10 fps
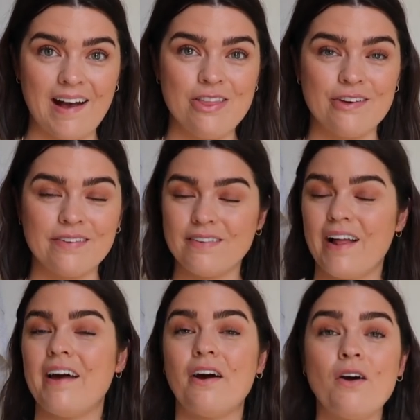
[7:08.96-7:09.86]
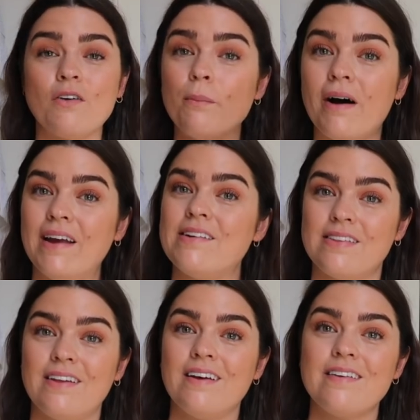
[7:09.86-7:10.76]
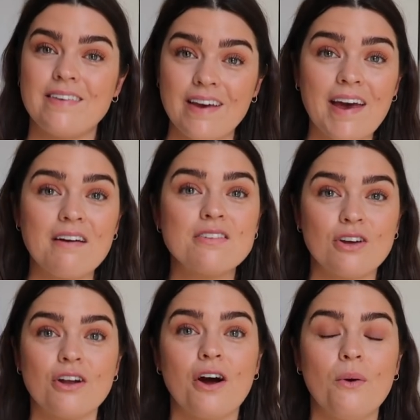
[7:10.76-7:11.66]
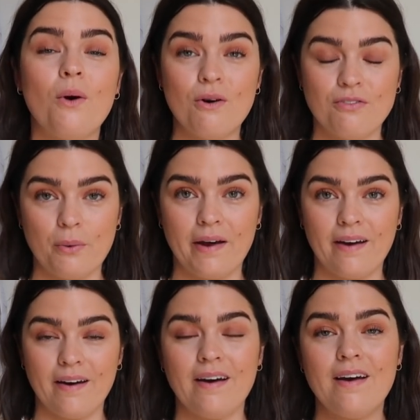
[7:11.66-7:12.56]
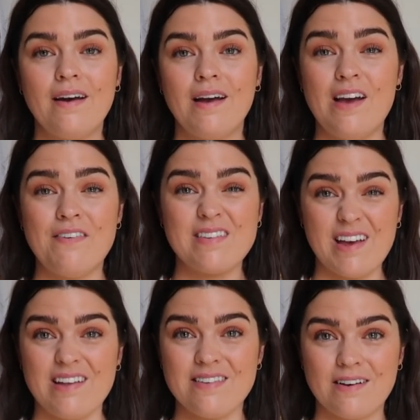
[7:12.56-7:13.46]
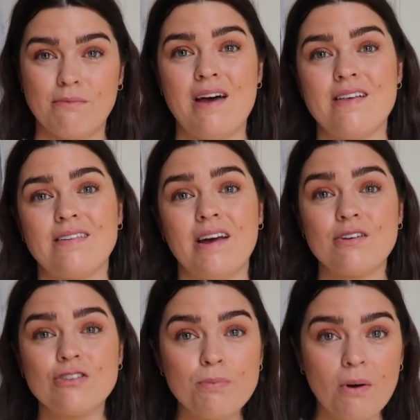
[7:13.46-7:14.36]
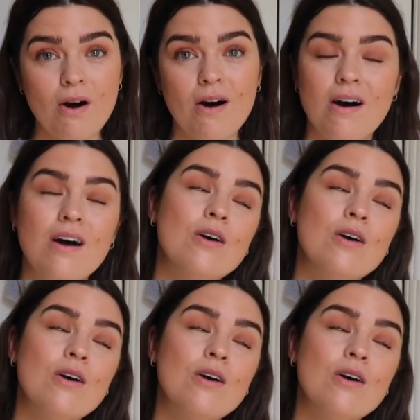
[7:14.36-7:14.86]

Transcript: and just like a reminder that skincare is gonna go off quicker if it's in somewhere that's like super hot,